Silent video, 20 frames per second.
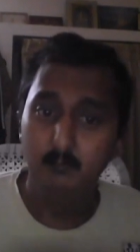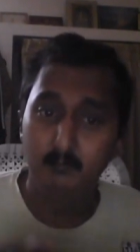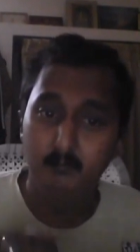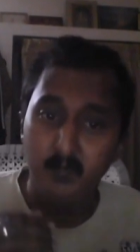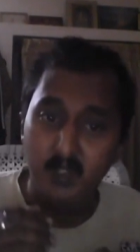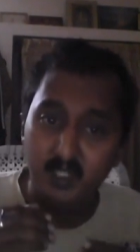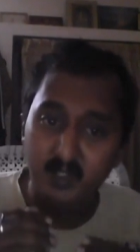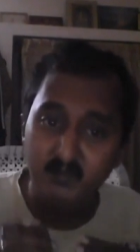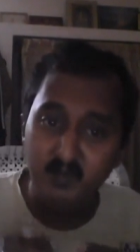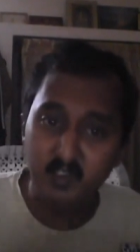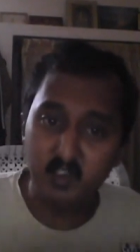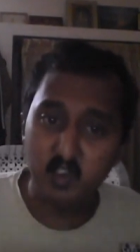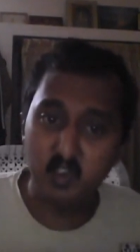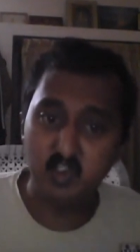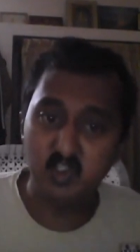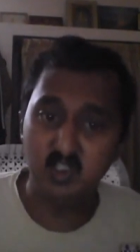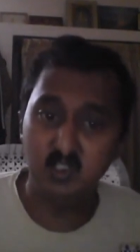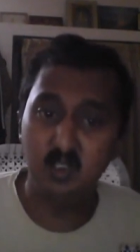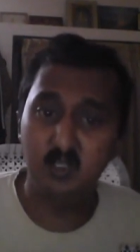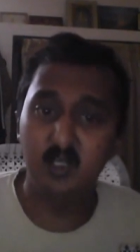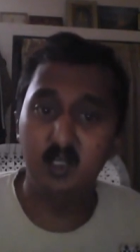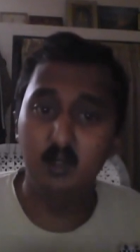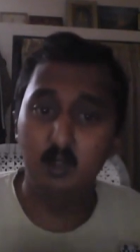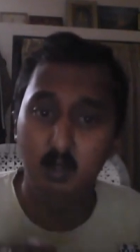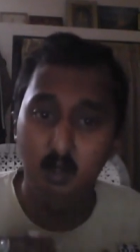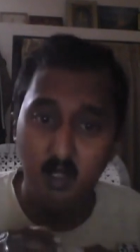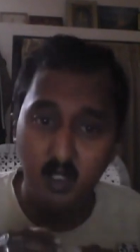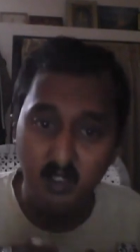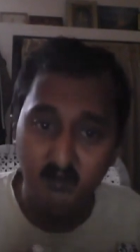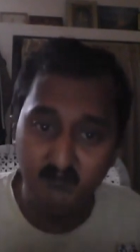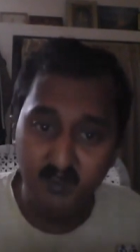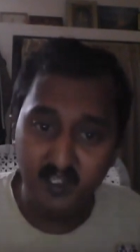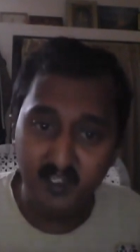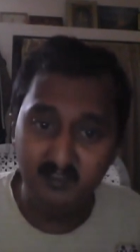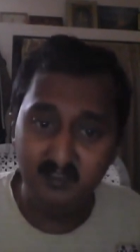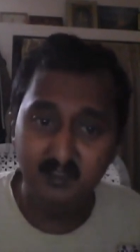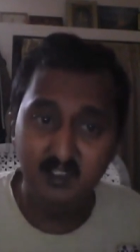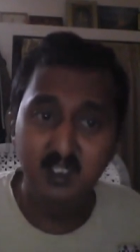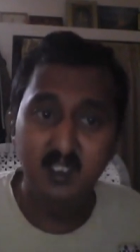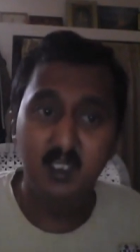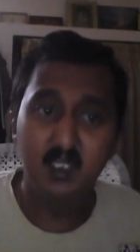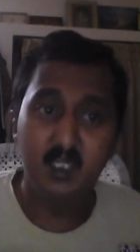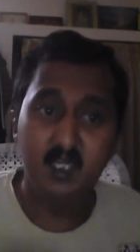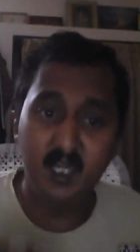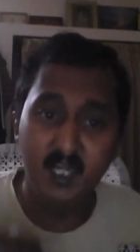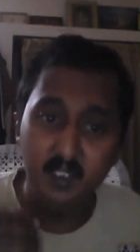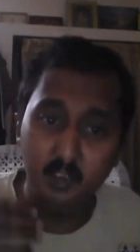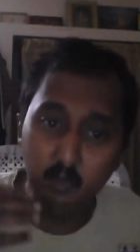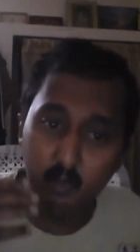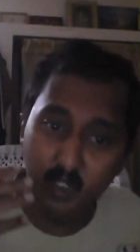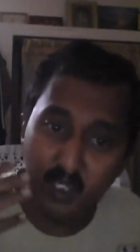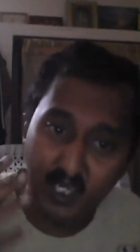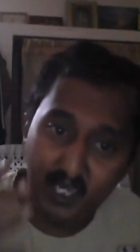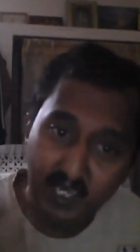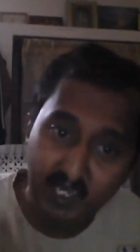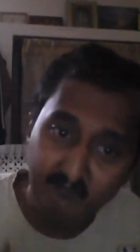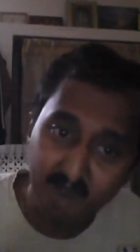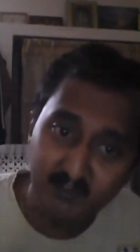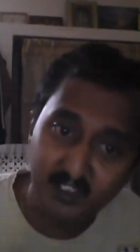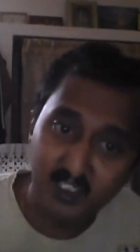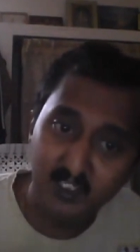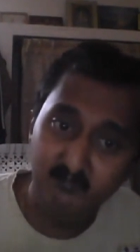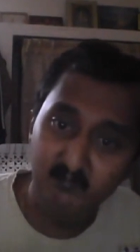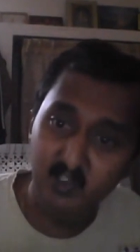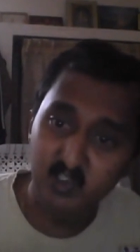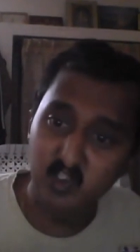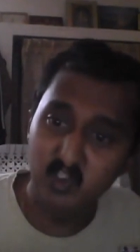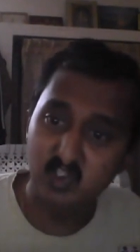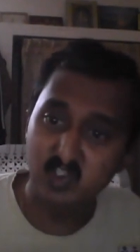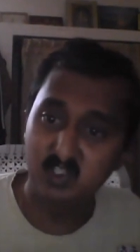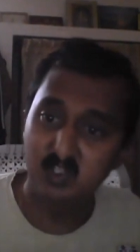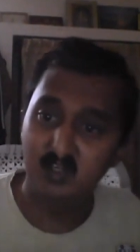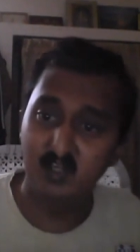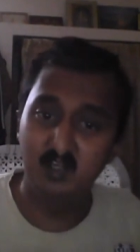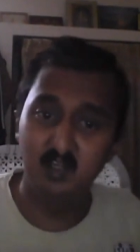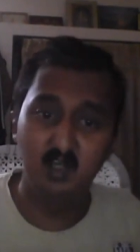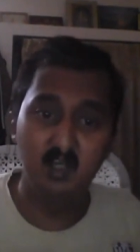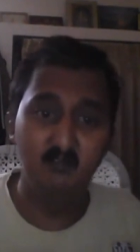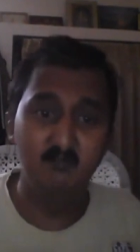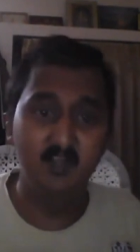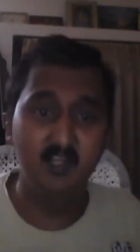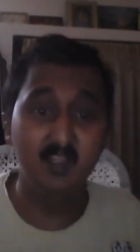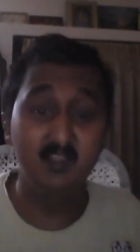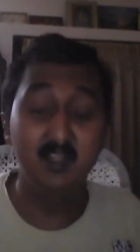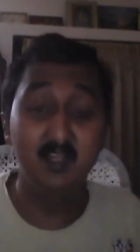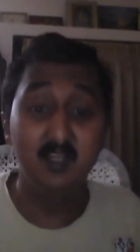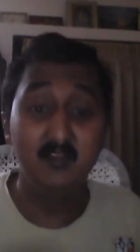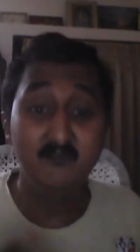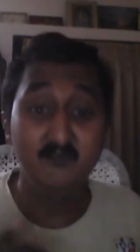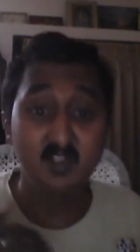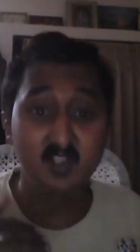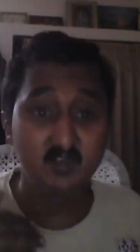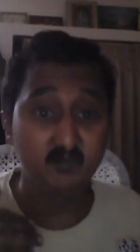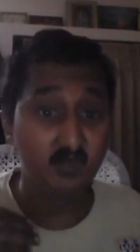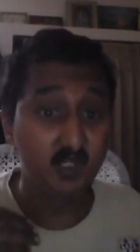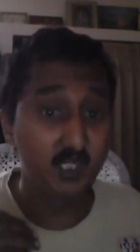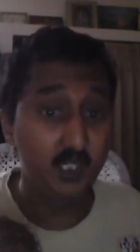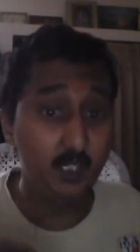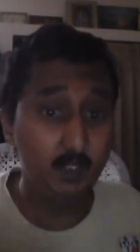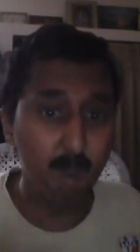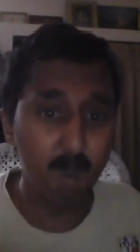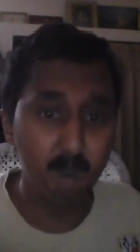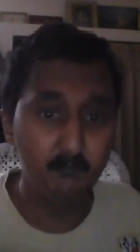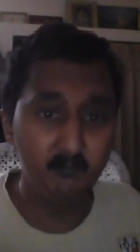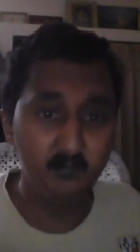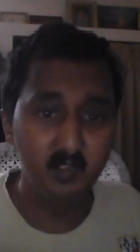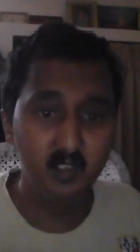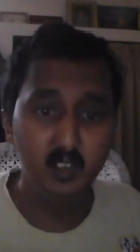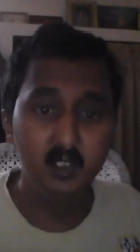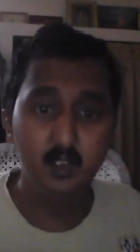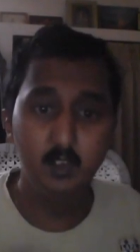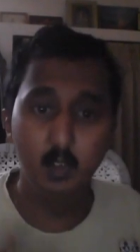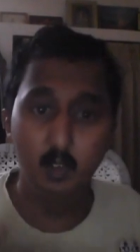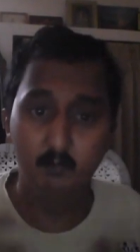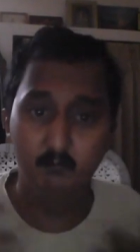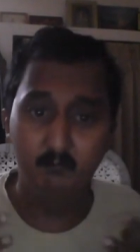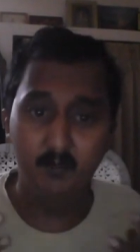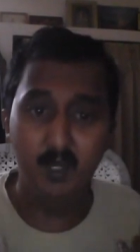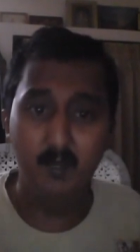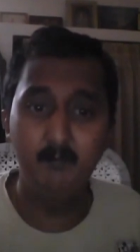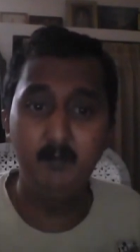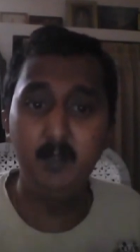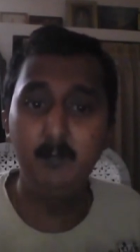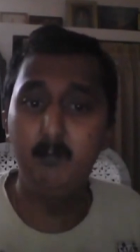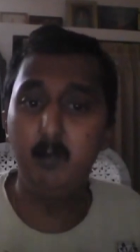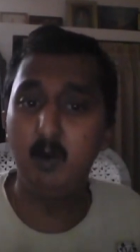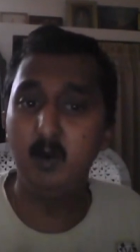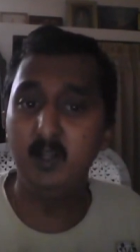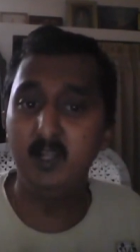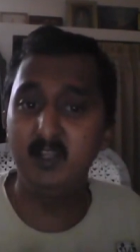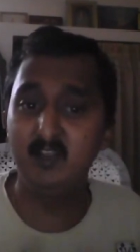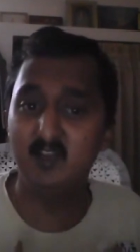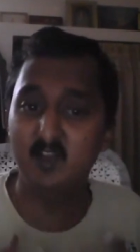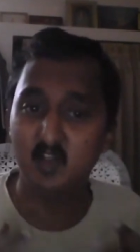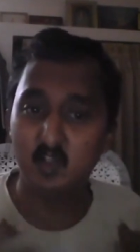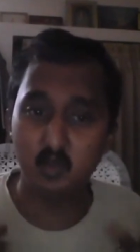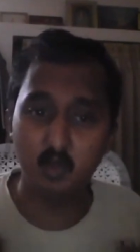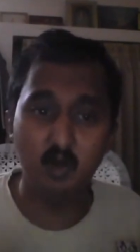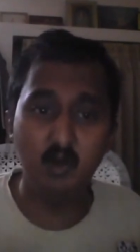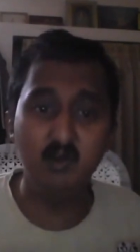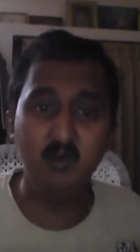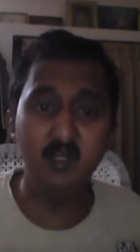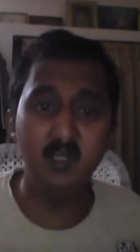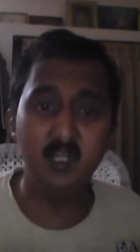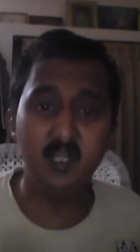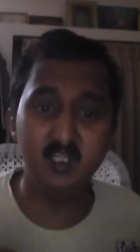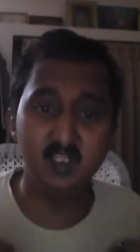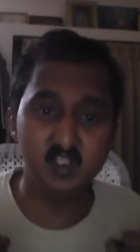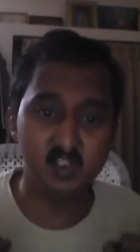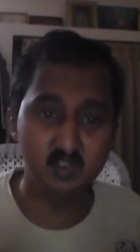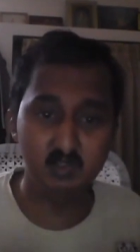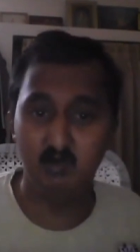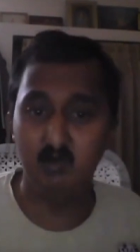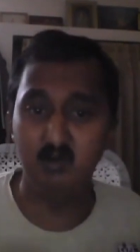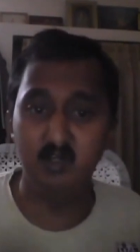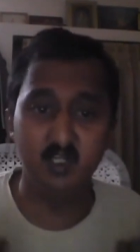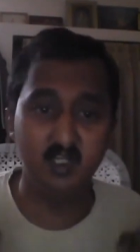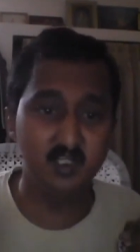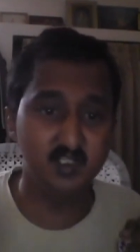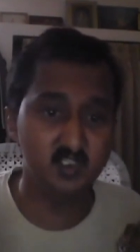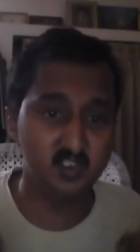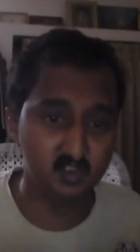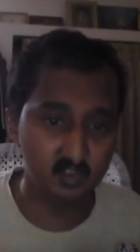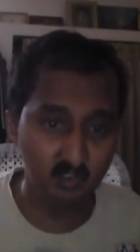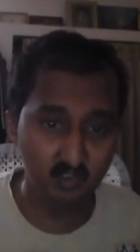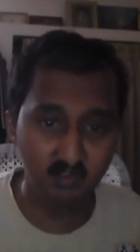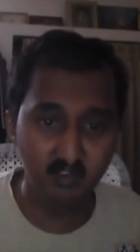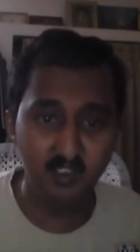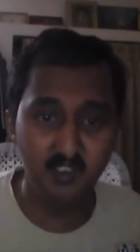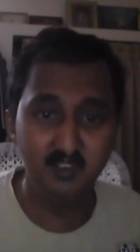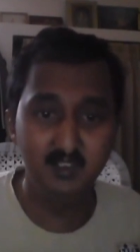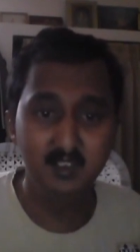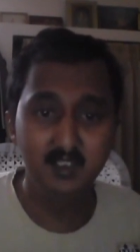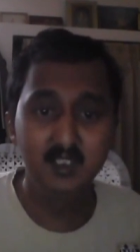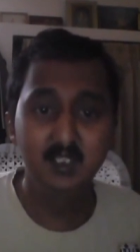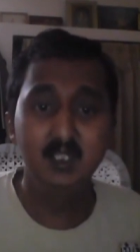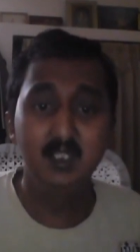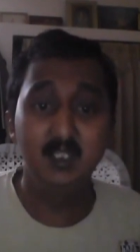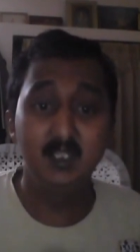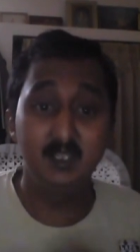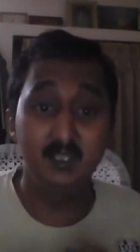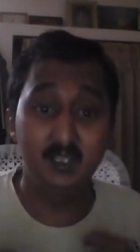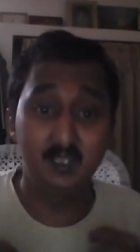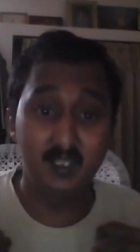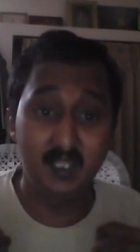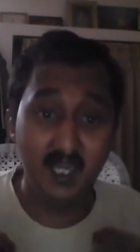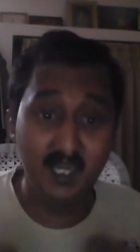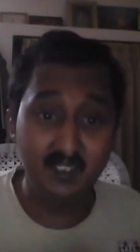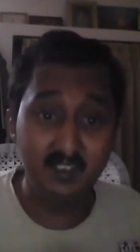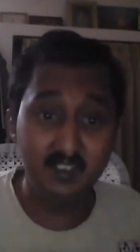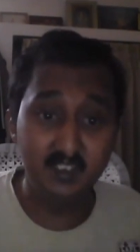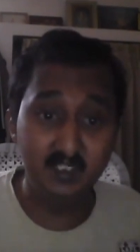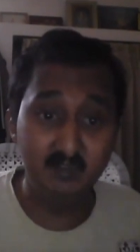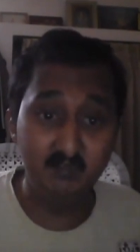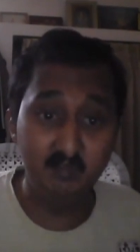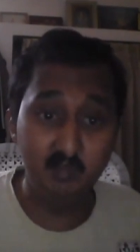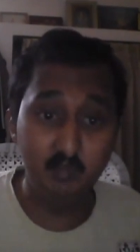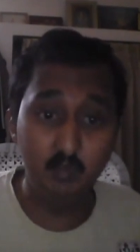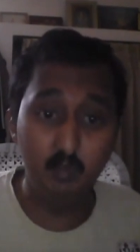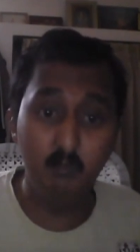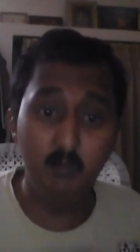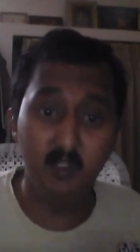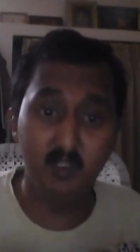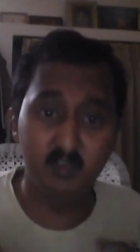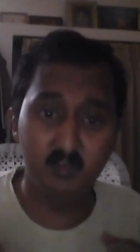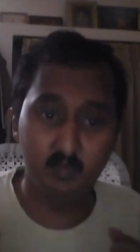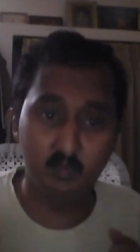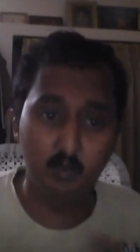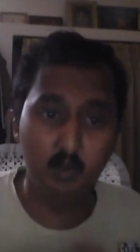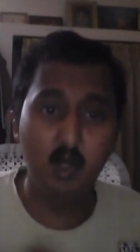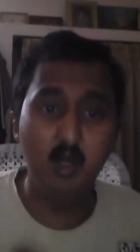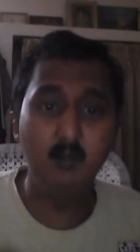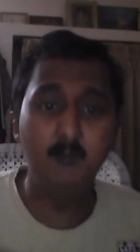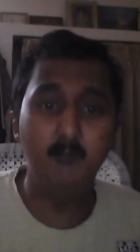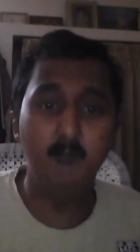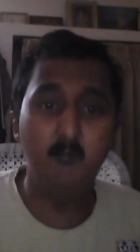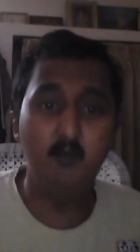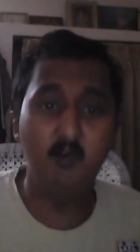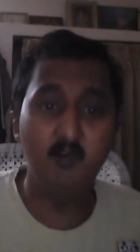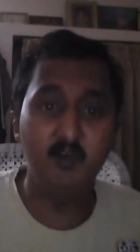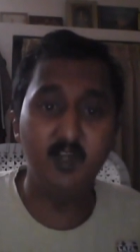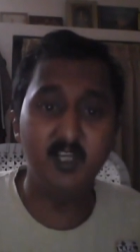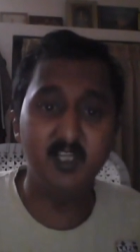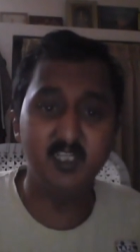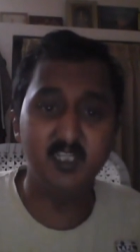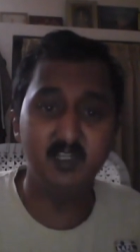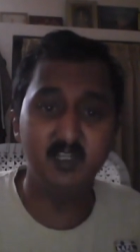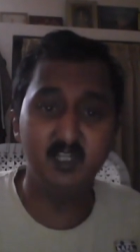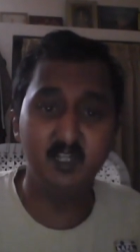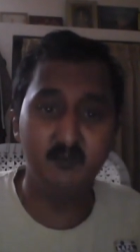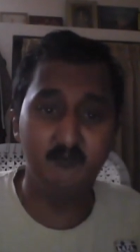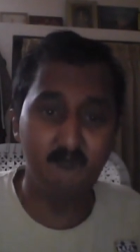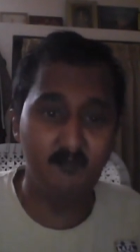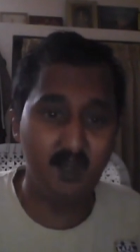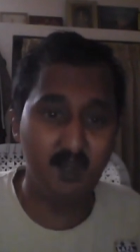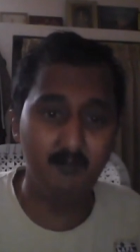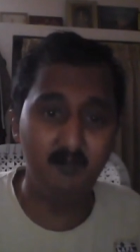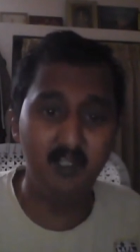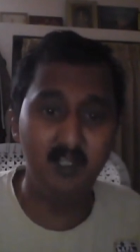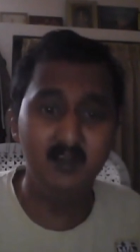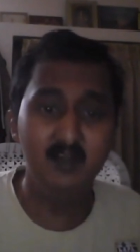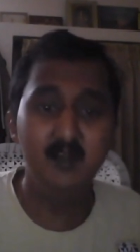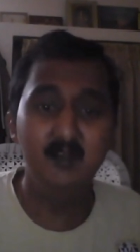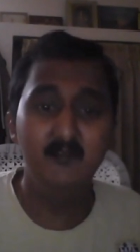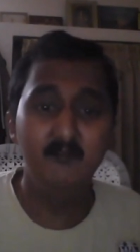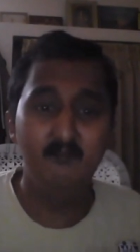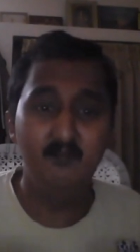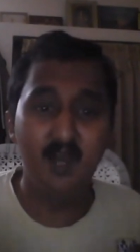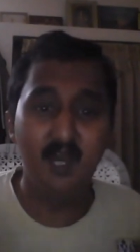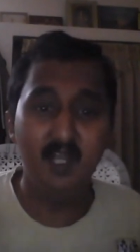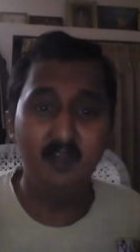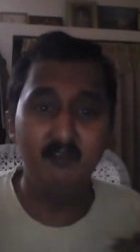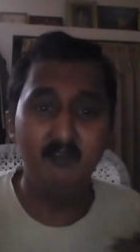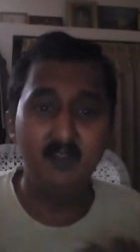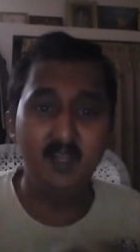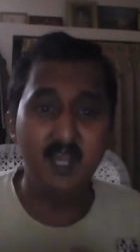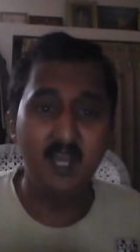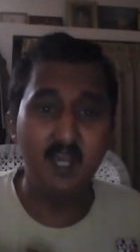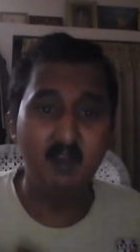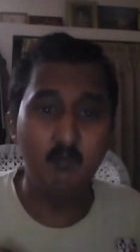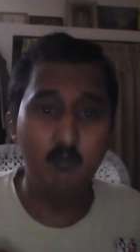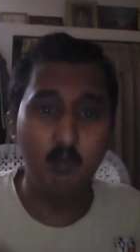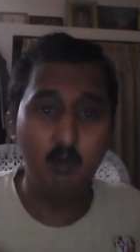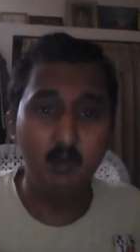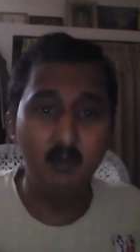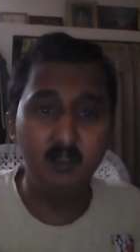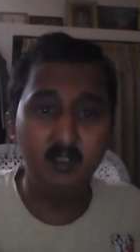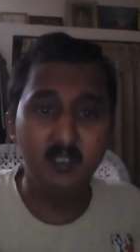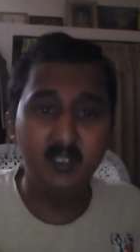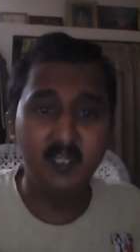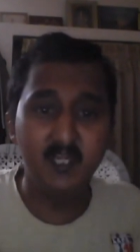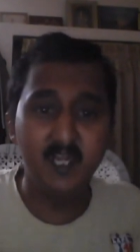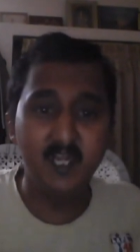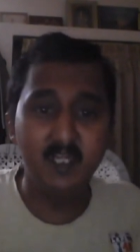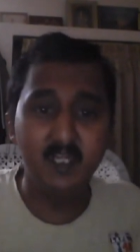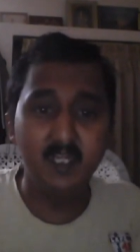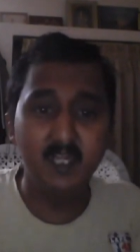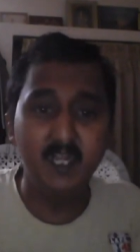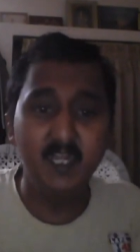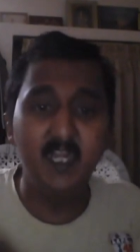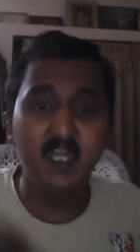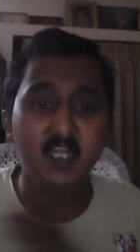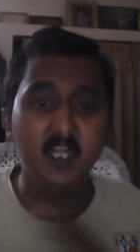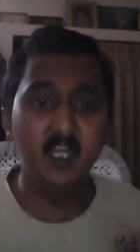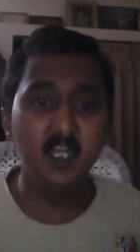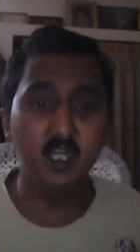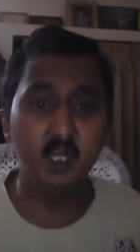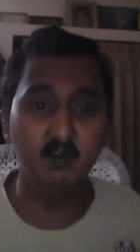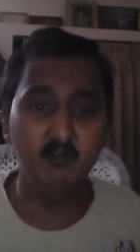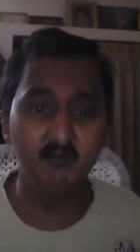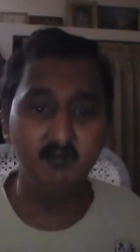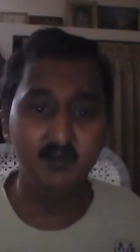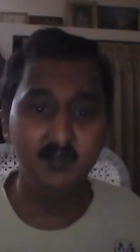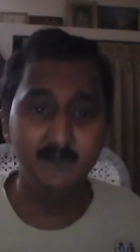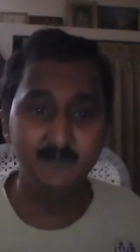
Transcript: be with your children always. Try to have time with your children always, which will help your family bonding stronger and stronger and stronger. That gives you a strong foundation in a family where there won't create any kind of